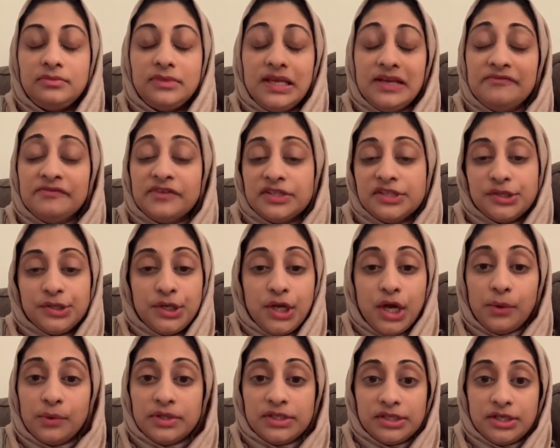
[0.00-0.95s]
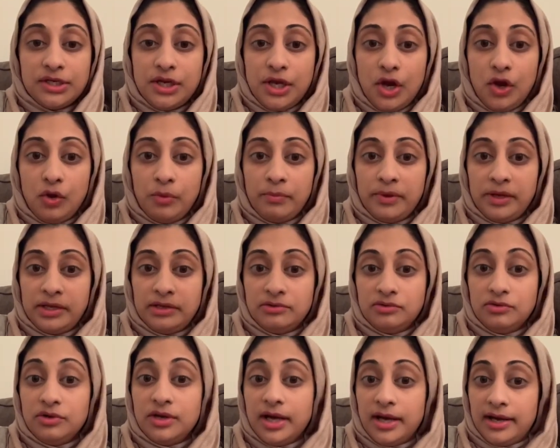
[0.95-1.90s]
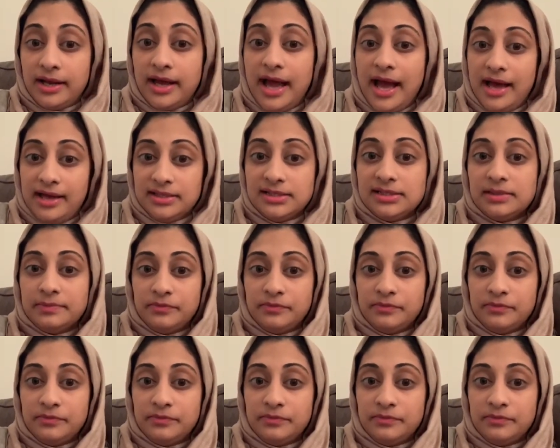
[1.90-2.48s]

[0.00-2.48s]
If it's a no, it's a no, but you gotta ask